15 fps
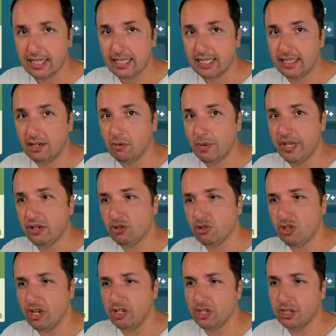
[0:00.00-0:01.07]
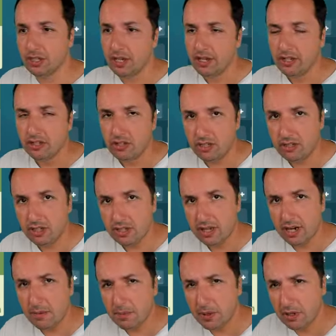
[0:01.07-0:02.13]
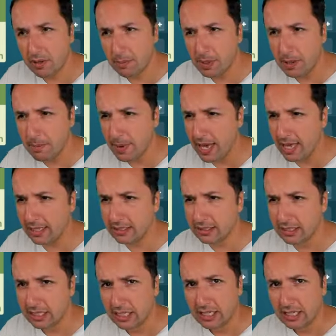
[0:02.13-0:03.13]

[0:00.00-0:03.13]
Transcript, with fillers: the queen exchanges, chances are I'm going to play bad.